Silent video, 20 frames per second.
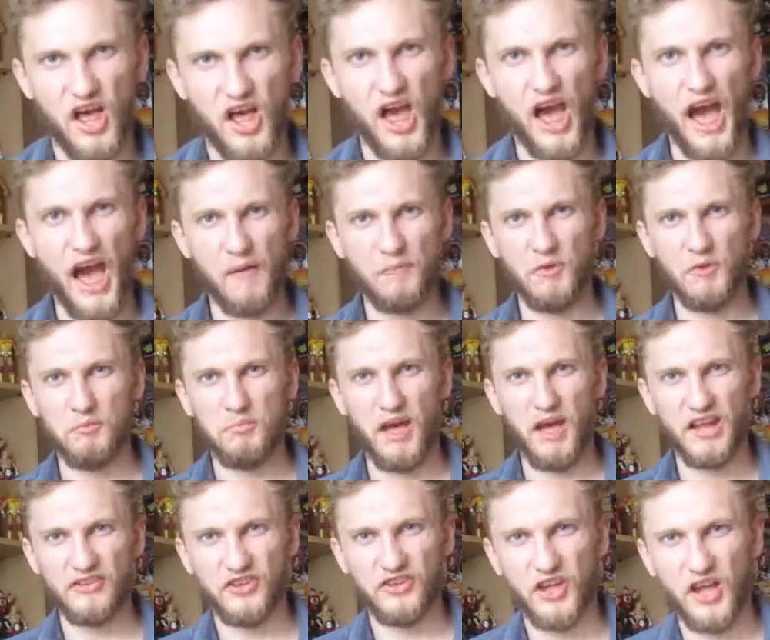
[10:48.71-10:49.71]
I'm the
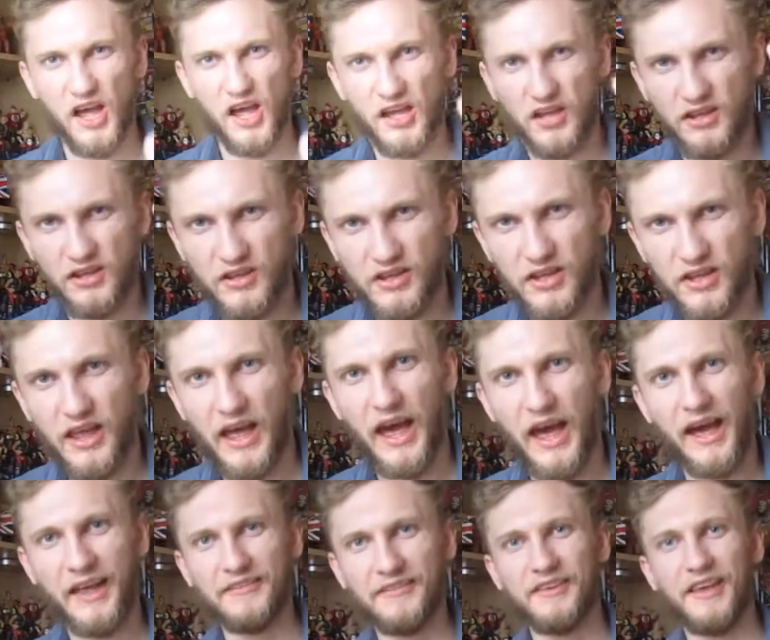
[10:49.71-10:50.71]
bad guy,
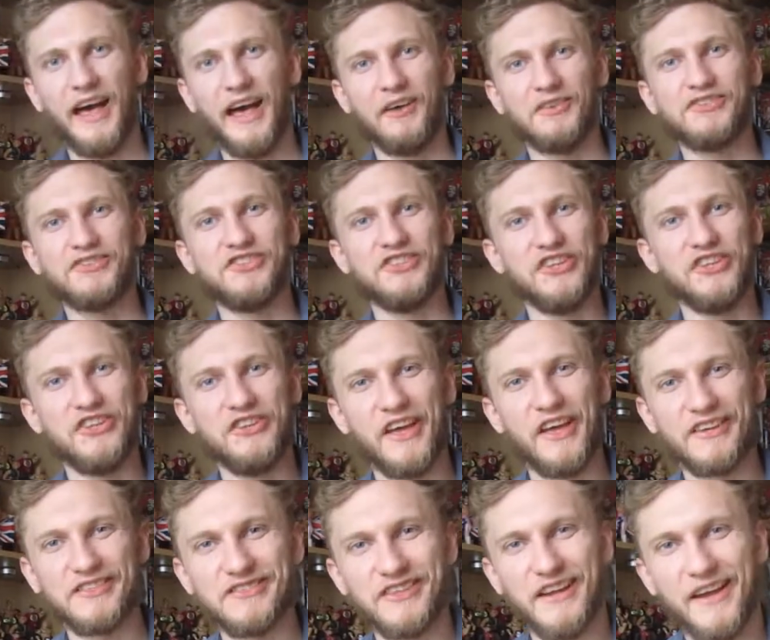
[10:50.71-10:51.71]
and I'll see you
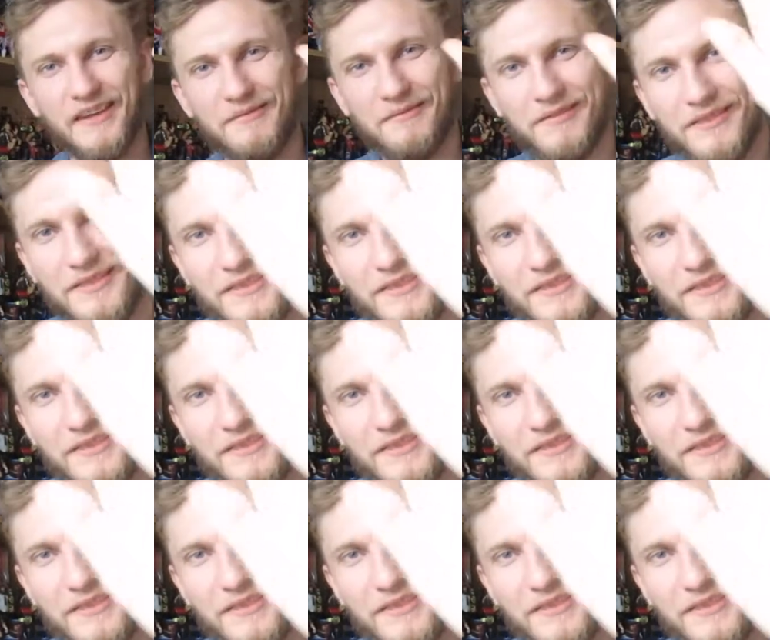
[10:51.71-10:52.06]
next time.